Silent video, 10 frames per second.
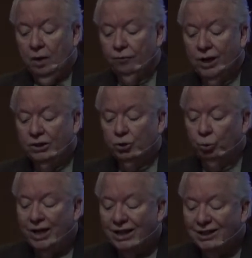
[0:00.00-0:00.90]
Friends,
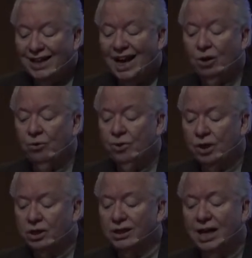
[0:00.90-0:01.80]
we allow the
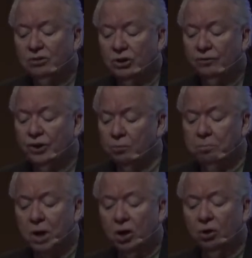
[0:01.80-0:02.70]
clouds of
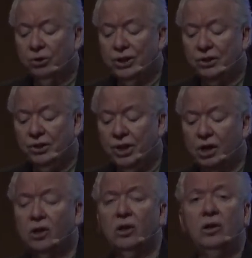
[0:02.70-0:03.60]
tomorrow to
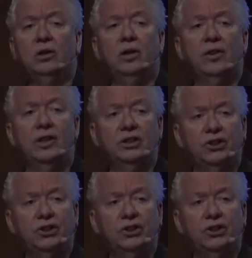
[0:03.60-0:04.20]
dull the